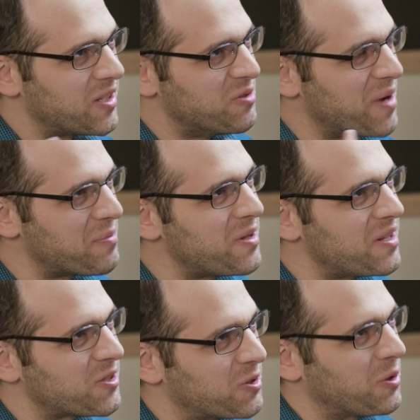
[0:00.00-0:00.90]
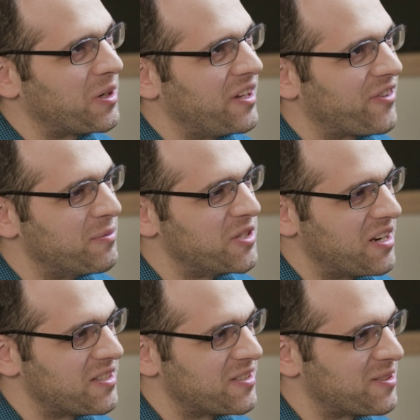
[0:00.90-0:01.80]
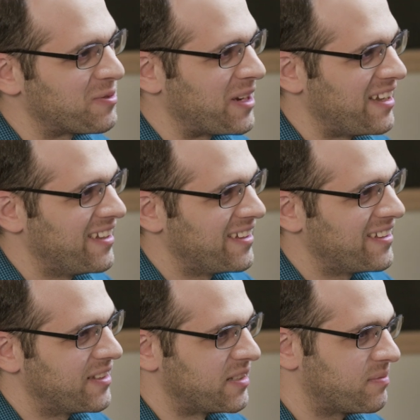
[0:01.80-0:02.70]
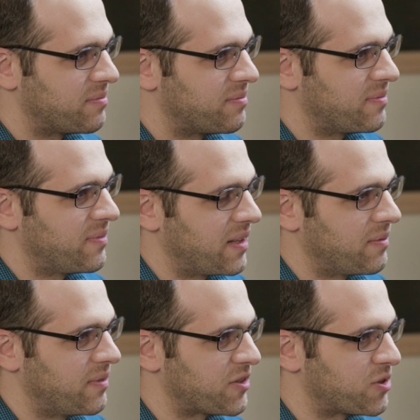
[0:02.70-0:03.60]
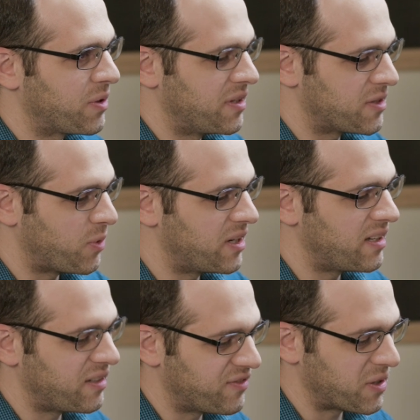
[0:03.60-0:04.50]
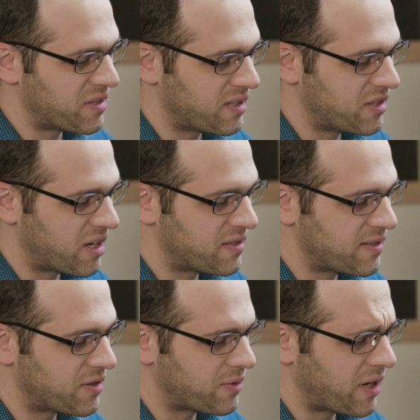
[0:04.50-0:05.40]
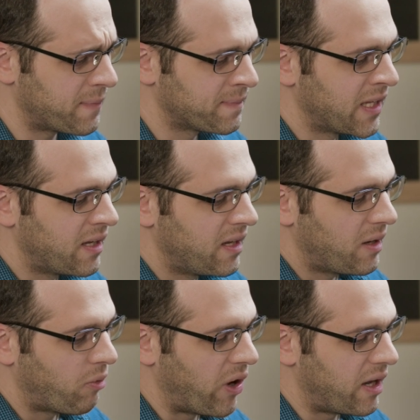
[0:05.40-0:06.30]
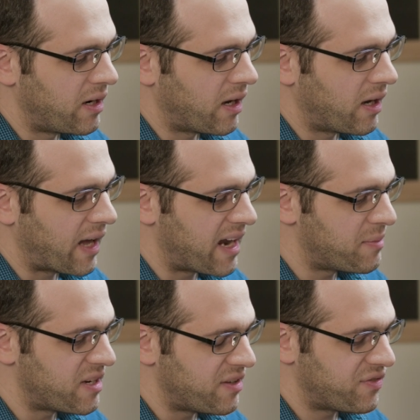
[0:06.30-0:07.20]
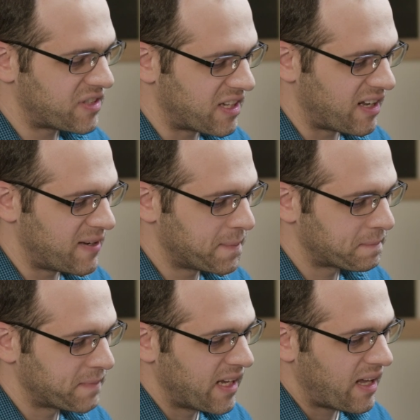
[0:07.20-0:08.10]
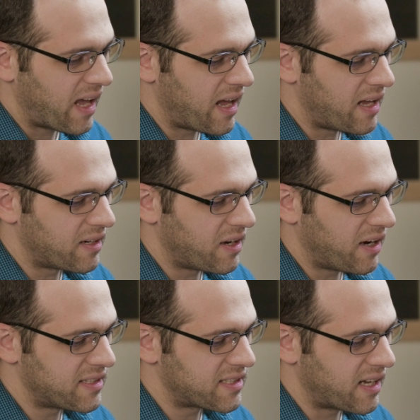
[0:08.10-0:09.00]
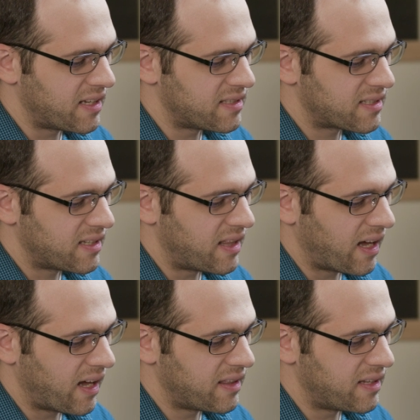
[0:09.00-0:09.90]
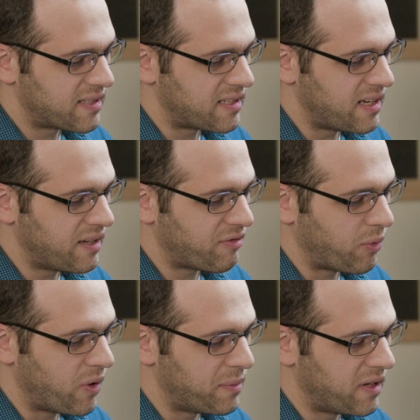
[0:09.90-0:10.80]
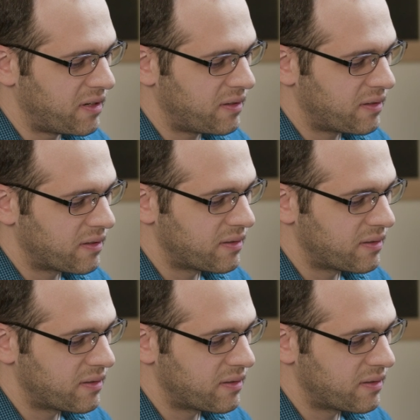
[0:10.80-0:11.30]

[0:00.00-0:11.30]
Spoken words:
you remember this story from Genesis 3? This one little verse in Genesis 3, when Adam and Eve sin, and God says that the seed of the woman